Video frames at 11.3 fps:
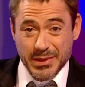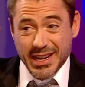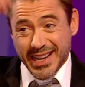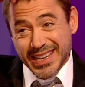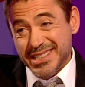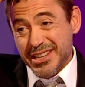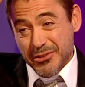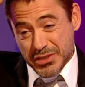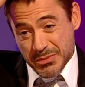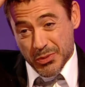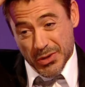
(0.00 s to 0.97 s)
mean, I guess I
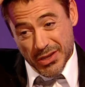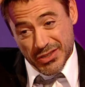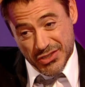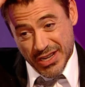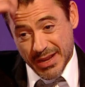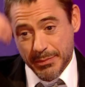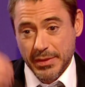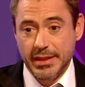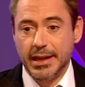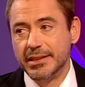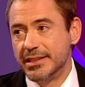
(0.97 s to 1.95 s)
was in pretty good shape,
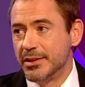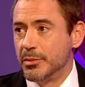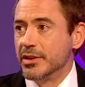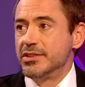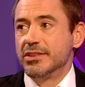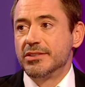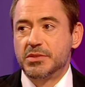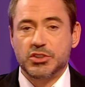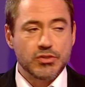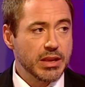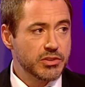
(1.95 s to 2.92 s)
and then I did a bunch of
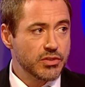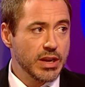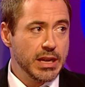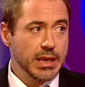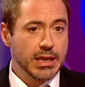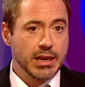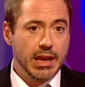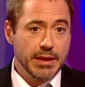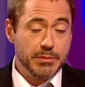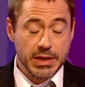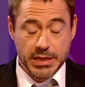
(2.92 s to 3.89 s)
strength training, and
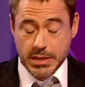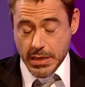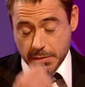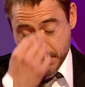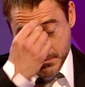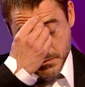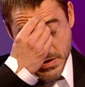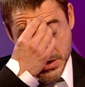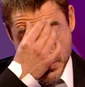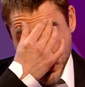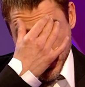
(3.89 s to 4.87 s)
I've been
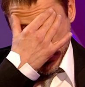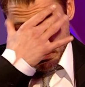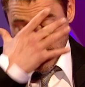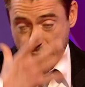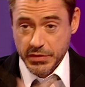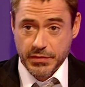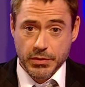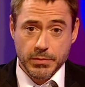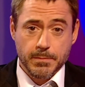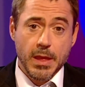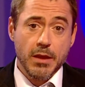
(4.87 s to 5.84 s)
into martial arts
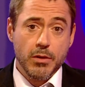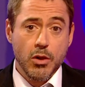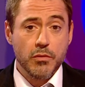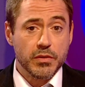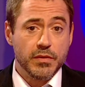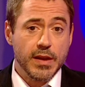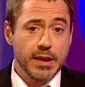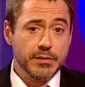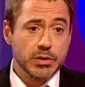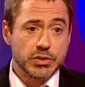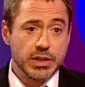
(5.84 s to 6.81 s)
for over
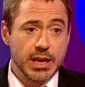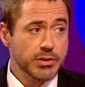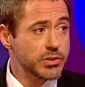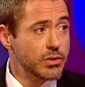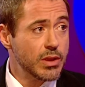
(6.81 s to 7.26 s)
5 years now, so